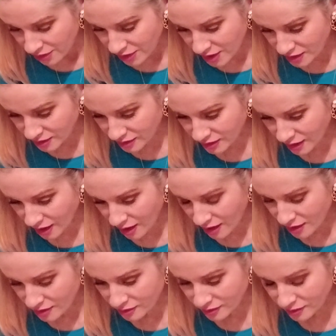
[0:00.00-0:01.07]
This
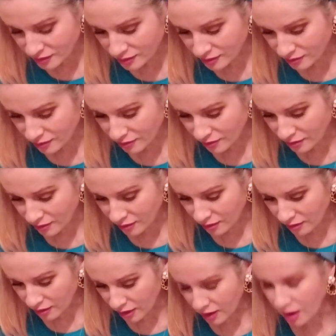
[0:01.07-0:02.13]
is
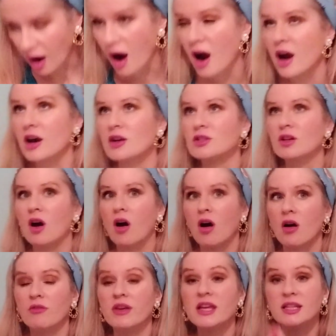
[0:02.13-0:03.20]
a card
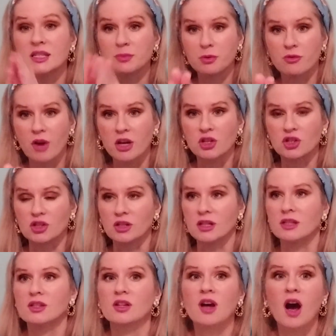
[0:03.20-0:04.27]
of inspiration.
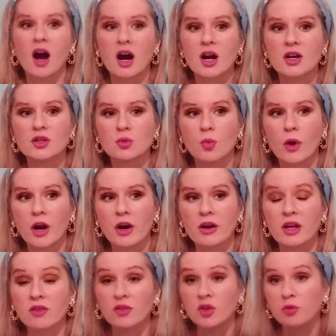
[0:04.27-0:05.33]
It's a card where
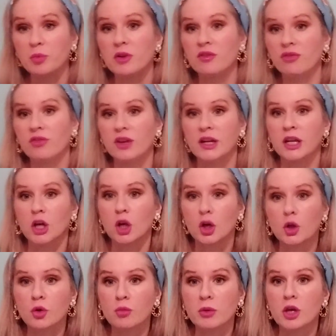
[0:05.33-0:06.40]
if you've been feeling
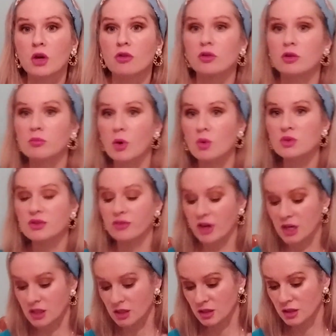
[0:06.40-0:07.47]
gloomy or
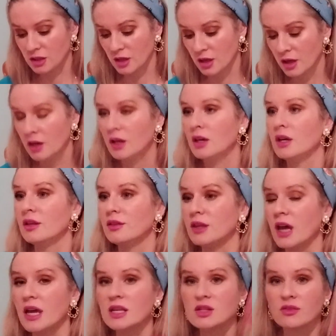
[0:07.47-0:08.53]
unmotivated,
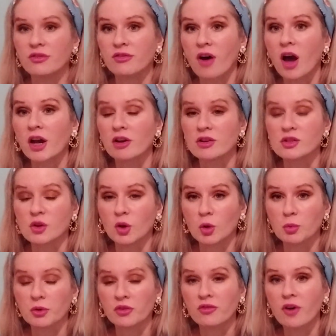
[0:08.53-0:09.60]
the ace of fire is going to
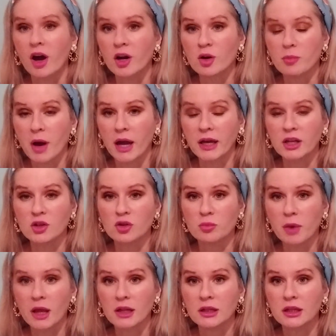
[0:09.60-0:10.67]
put fire back in your
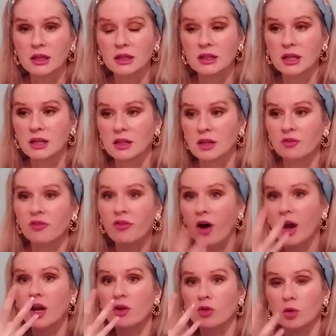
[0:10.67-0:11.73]
belly and, and, and
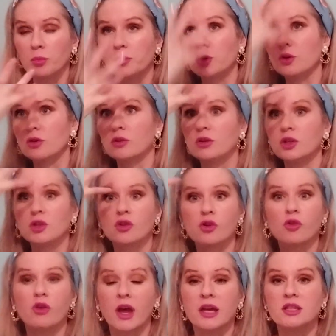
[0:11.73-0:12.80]
fire up your, your
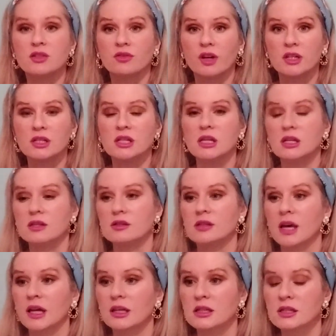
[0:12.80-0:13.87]
creative ideas.
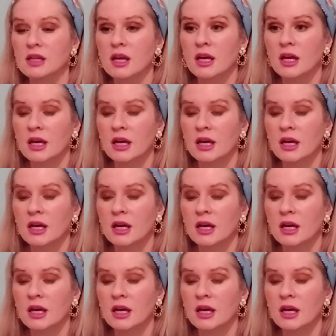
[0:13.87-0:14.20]
And,